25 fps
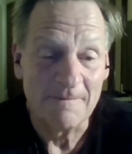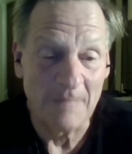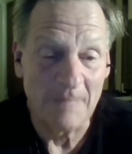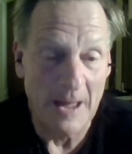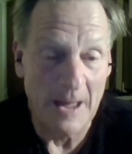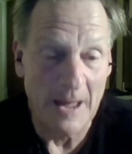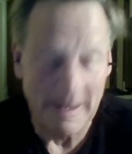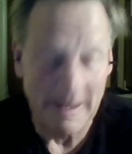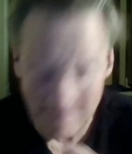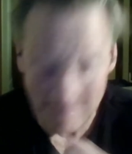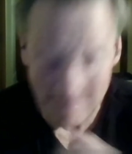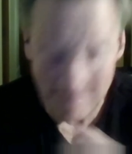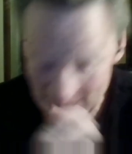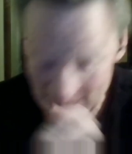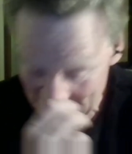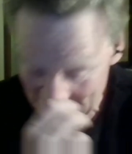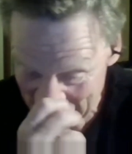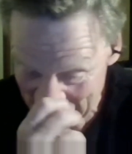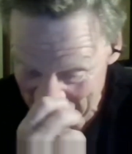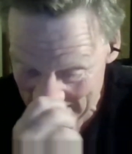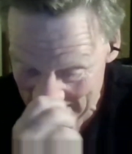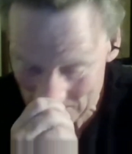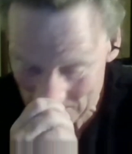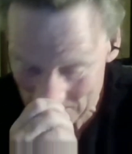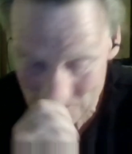Like
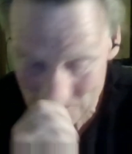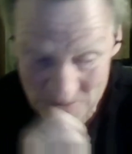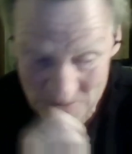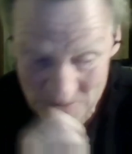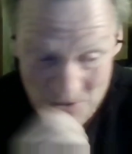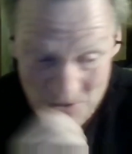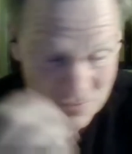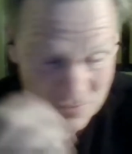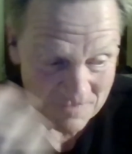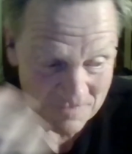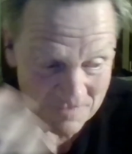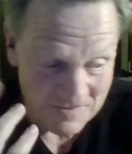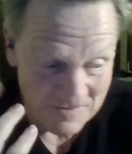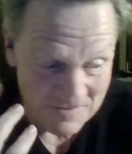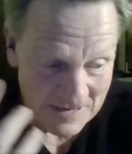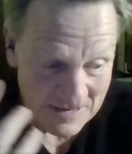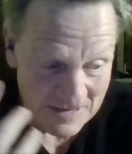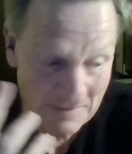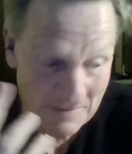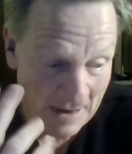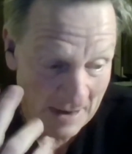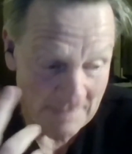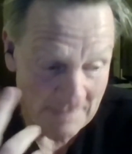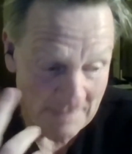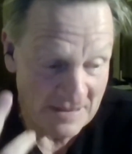
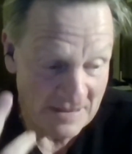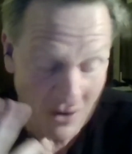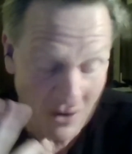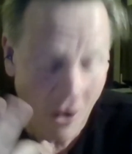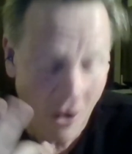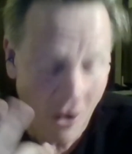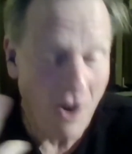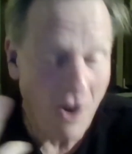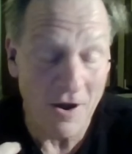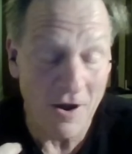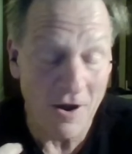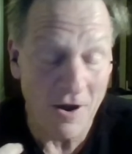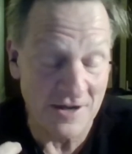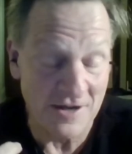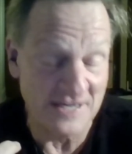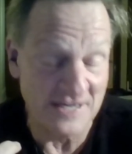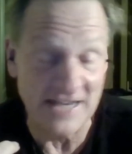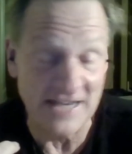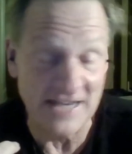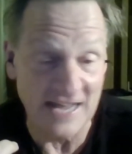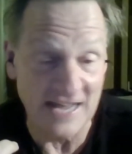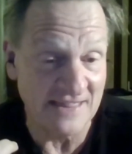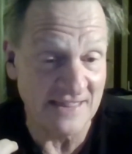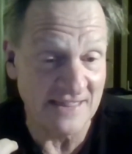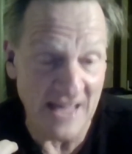it might be hard
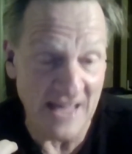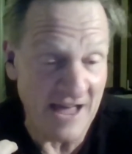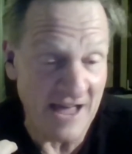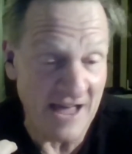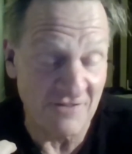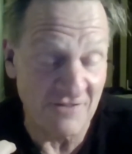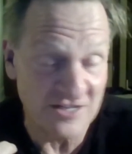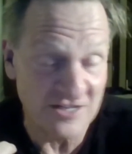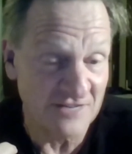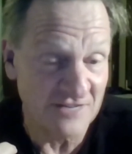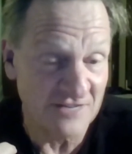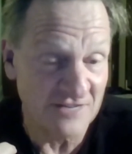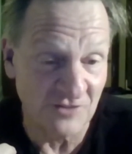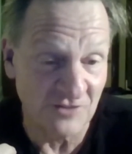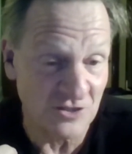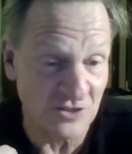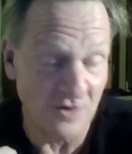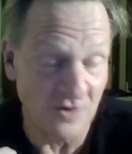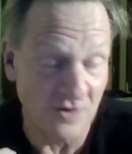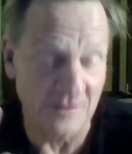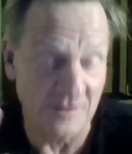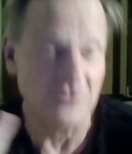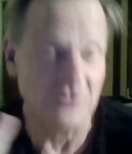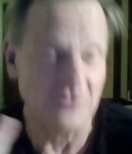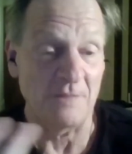to take the average civil
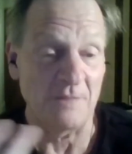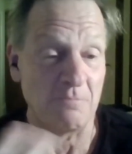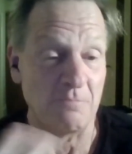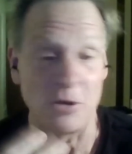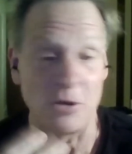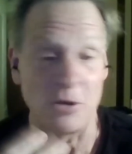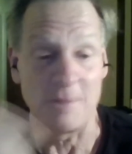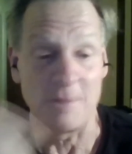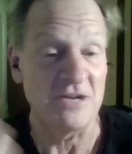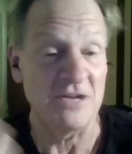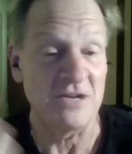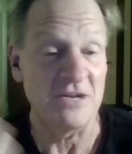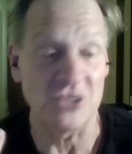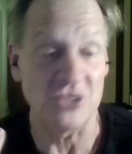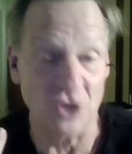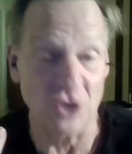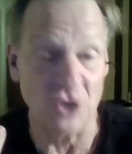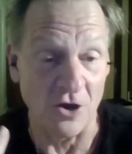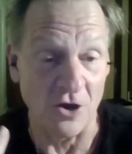sergeant and try to put them in